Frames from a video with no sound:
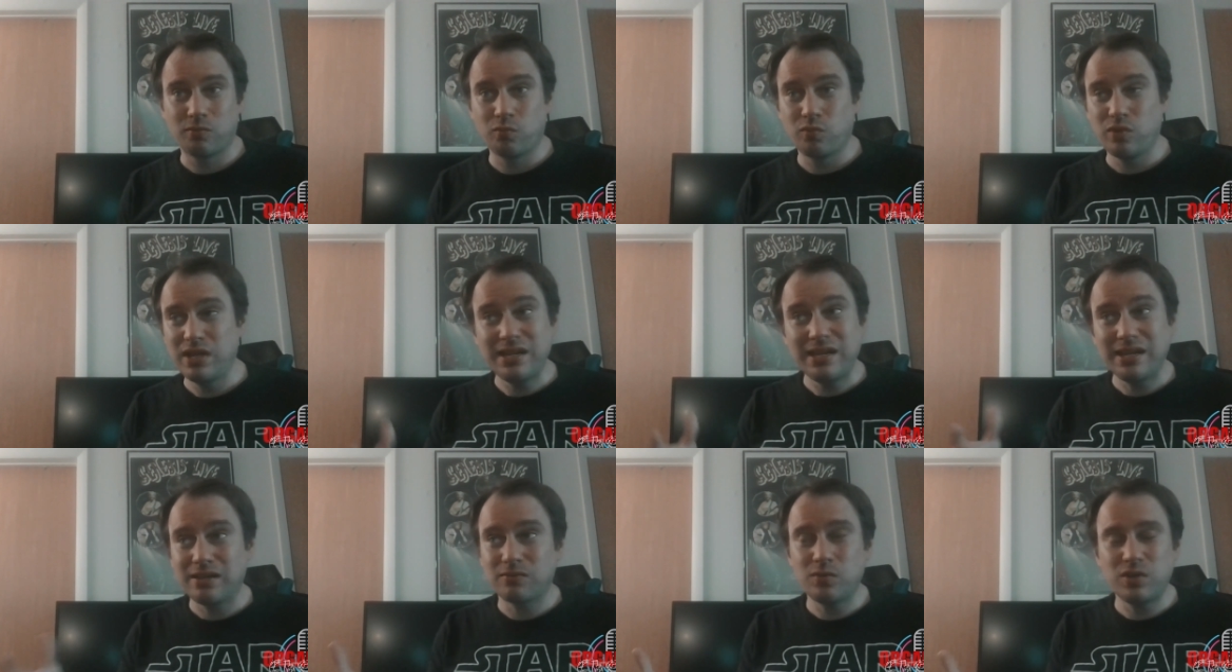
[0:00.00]
We
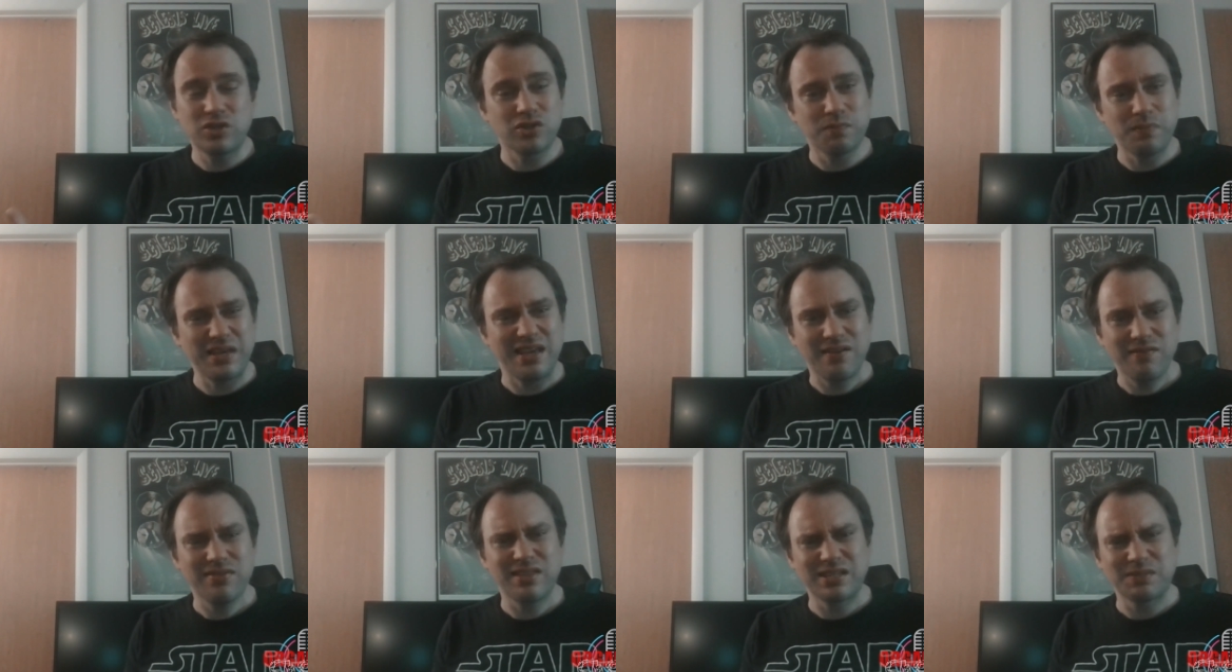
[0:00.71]
need we should be
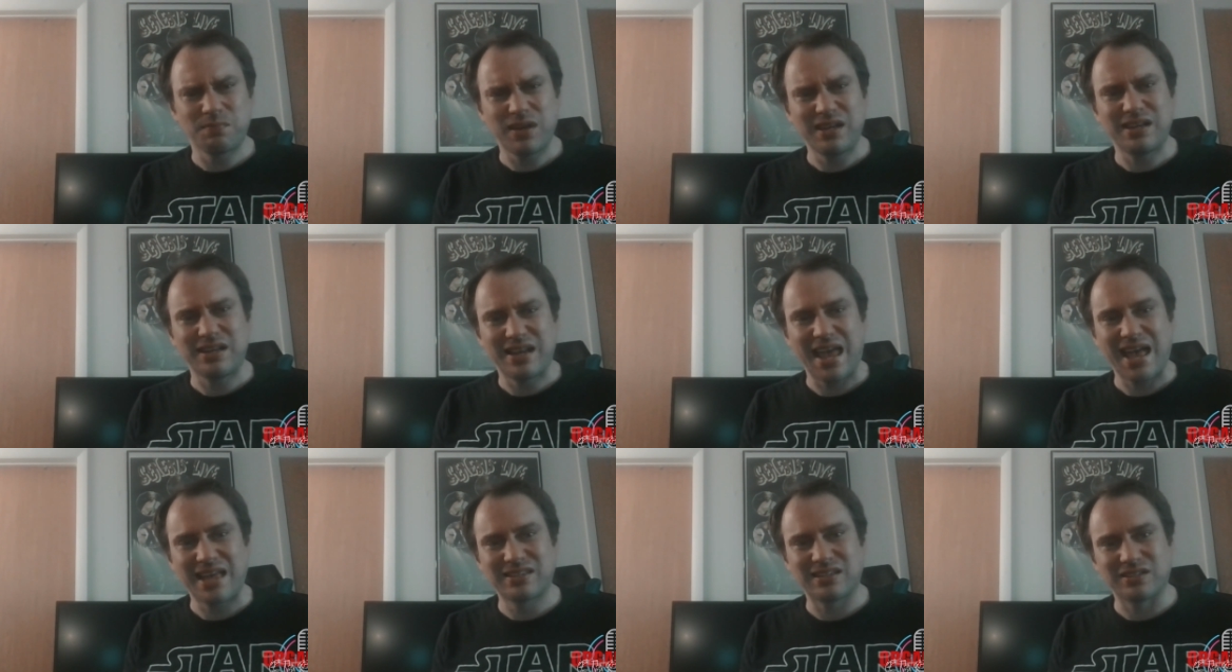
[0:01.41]
giving this money to
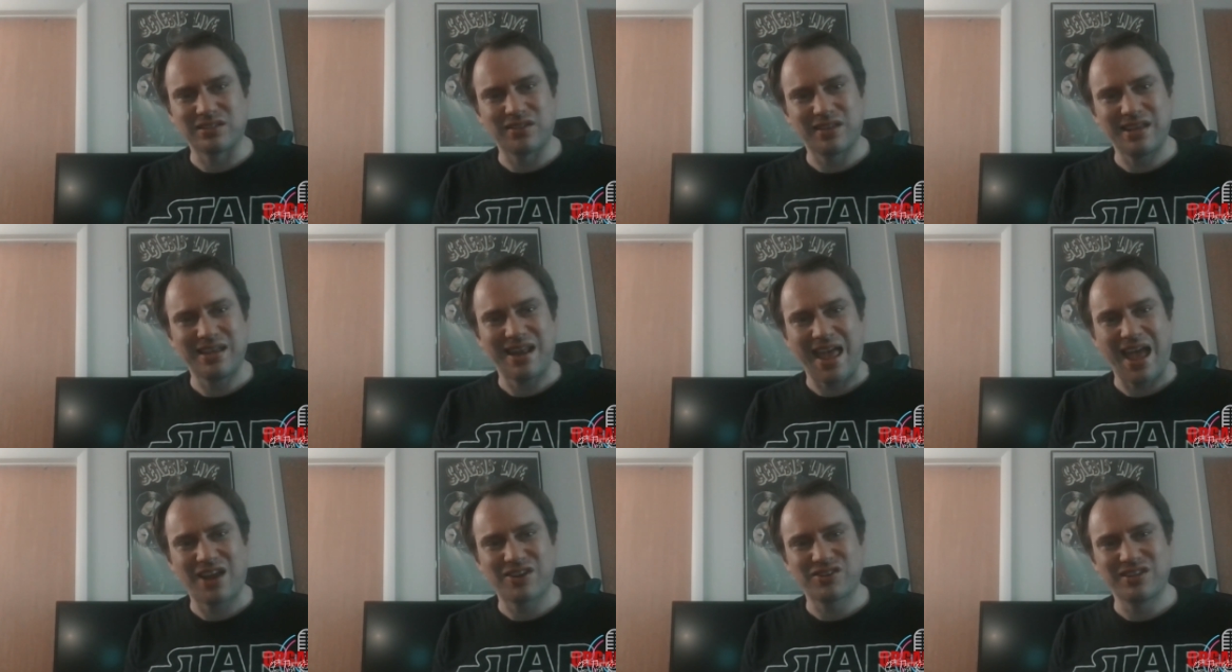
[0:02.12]
NASA so they can
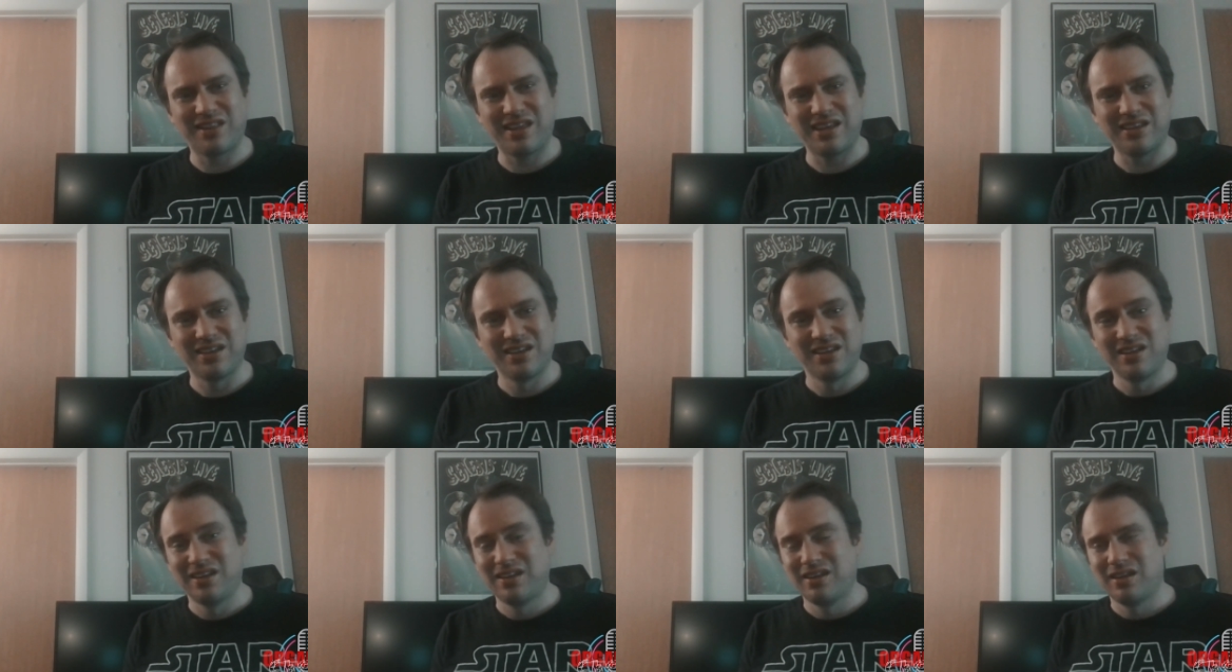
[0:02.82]
actually like
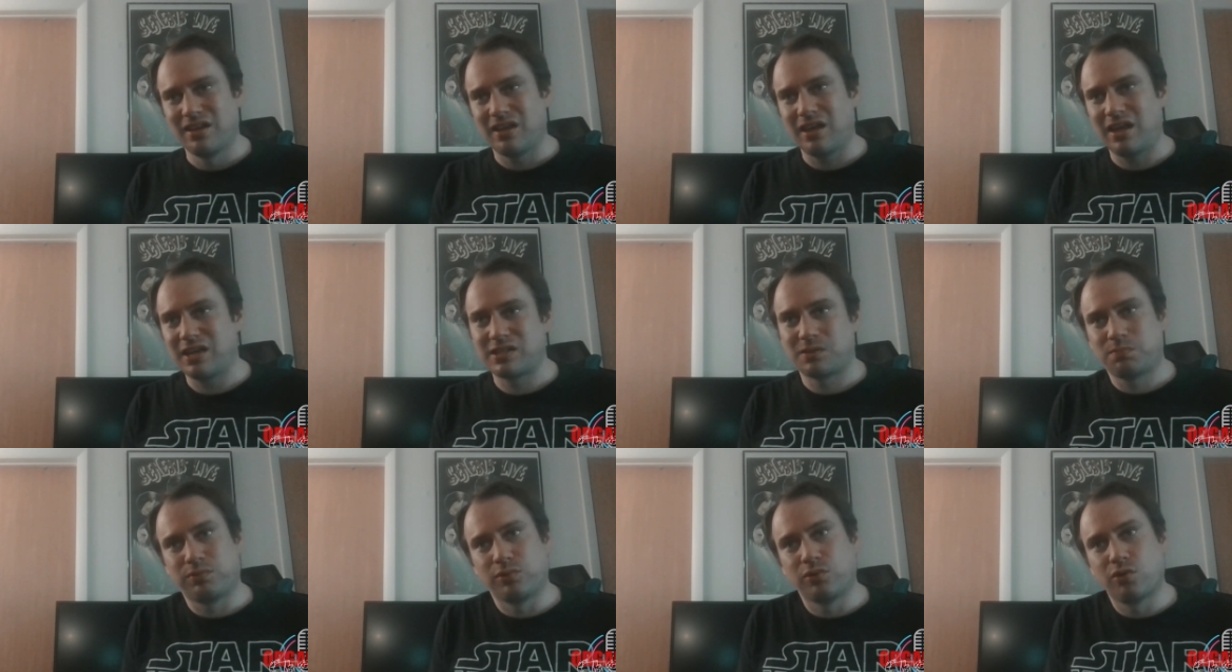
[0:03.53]

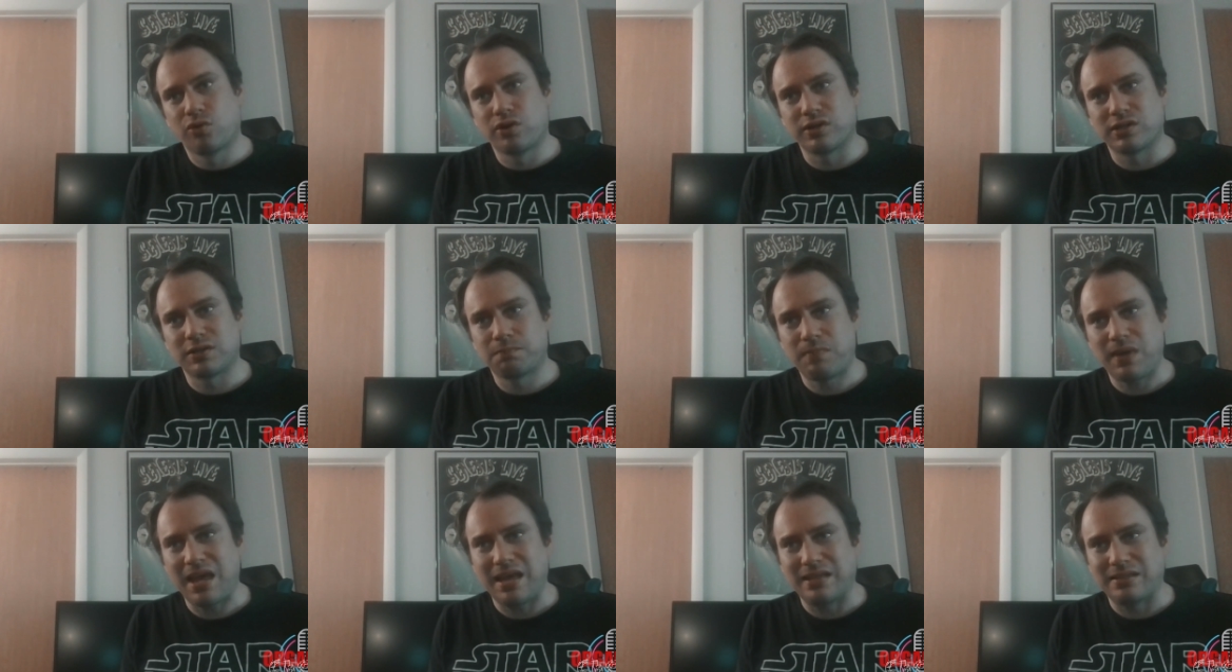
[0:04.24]
explore
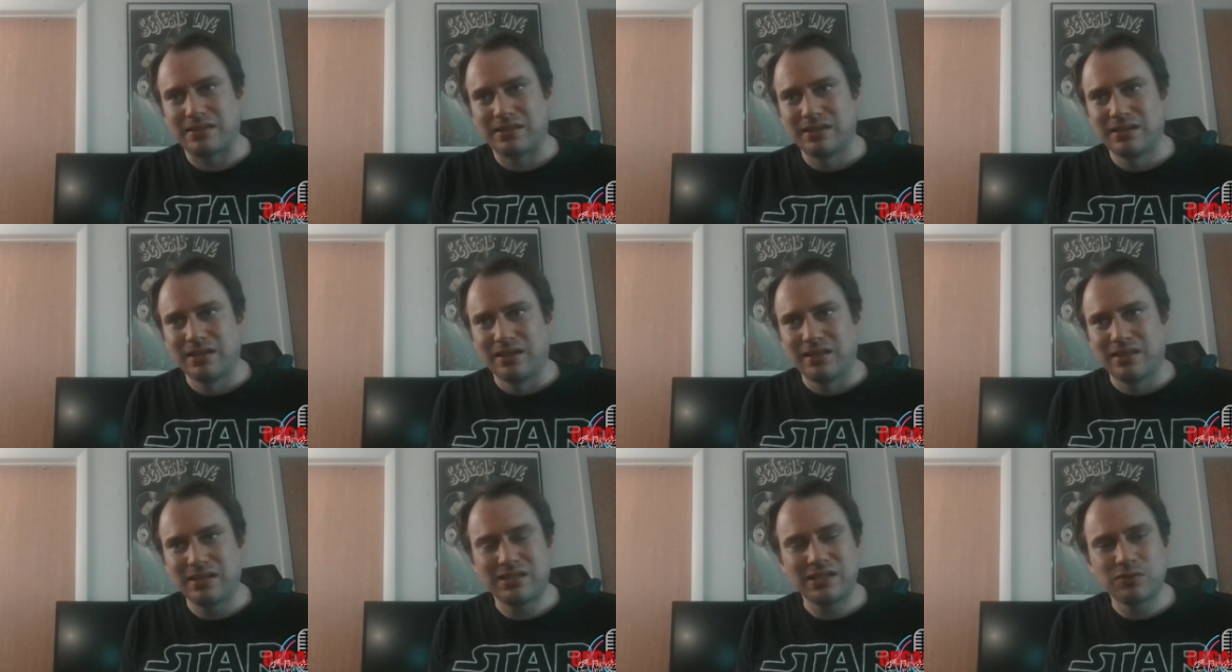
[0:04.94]
space.
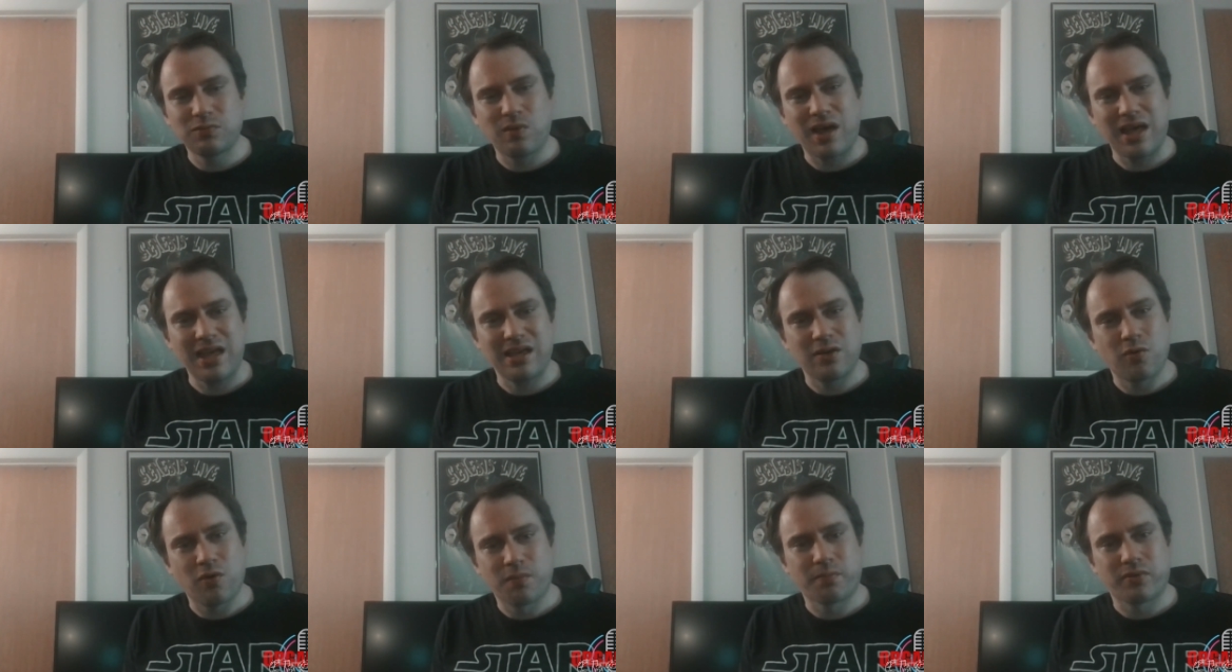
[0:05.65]
This is why
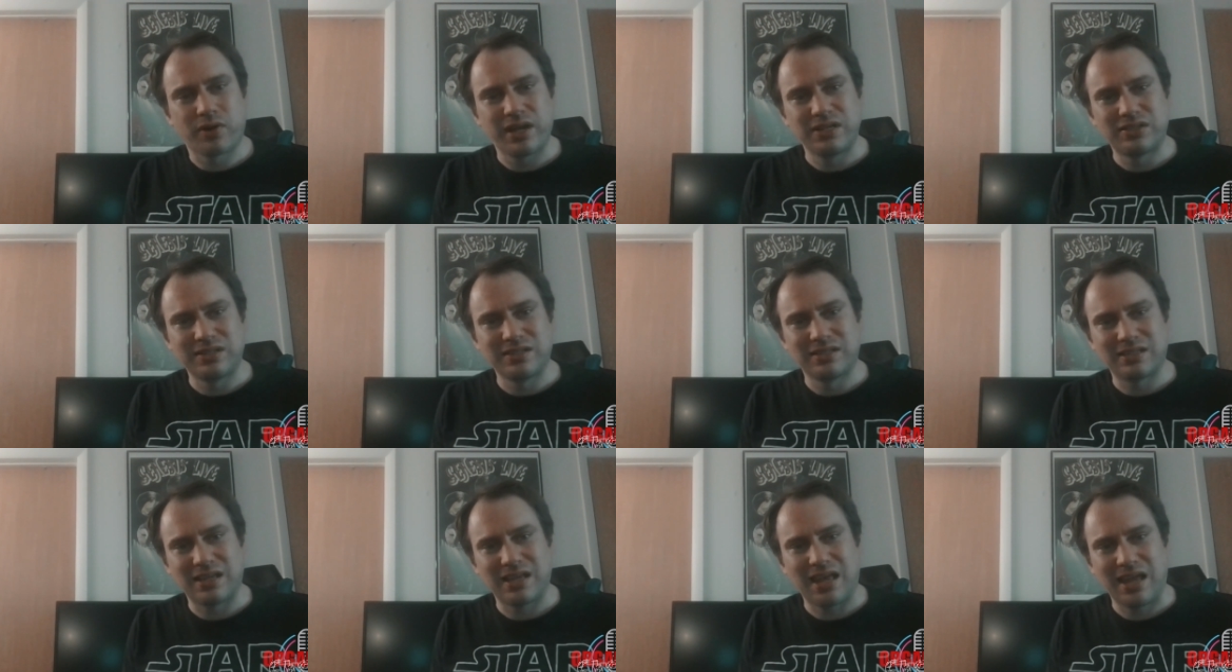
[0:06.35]

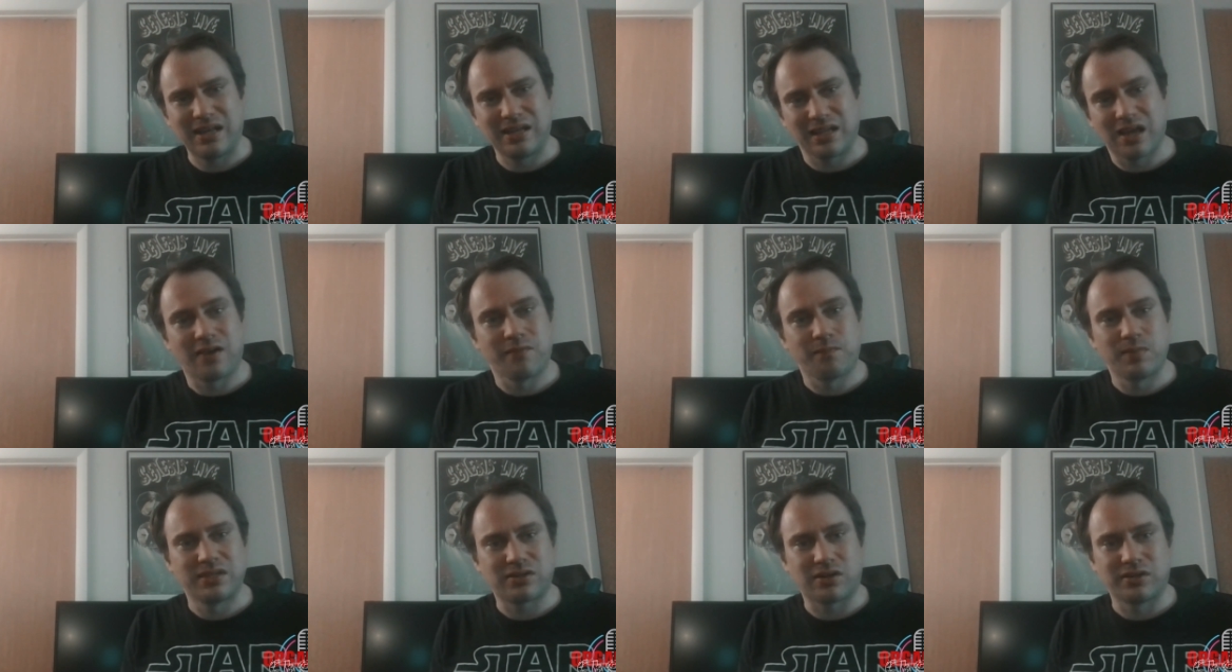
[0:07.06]
corporations and
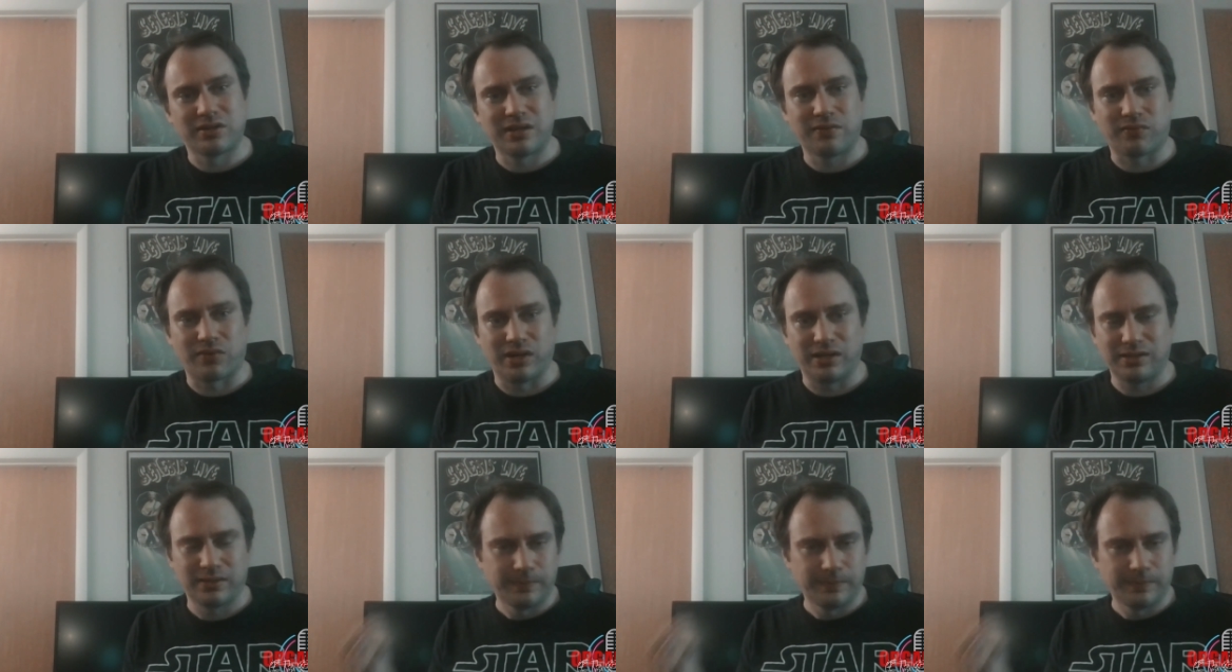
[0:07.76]
government are different.